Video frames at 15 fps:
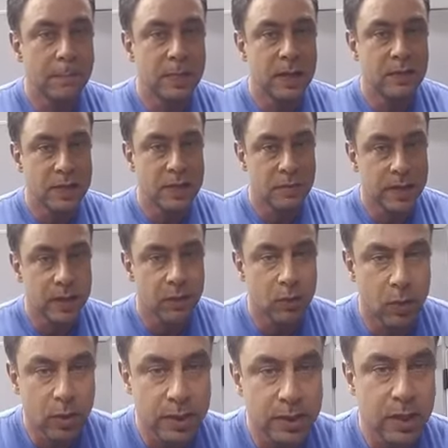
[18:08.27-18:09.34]
if something
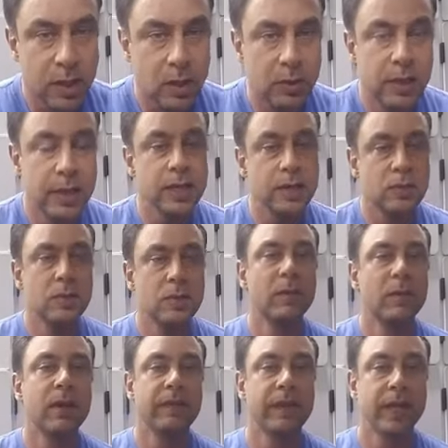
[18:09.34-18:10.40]
works, you know, you can just do a
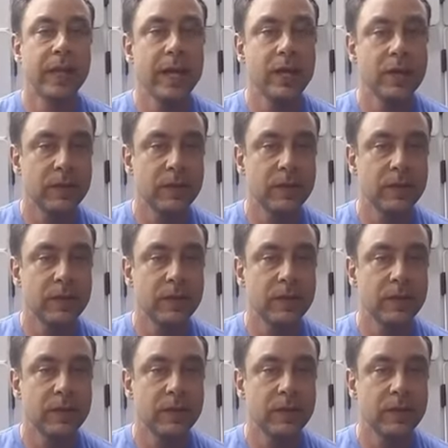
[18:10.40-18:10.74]
modification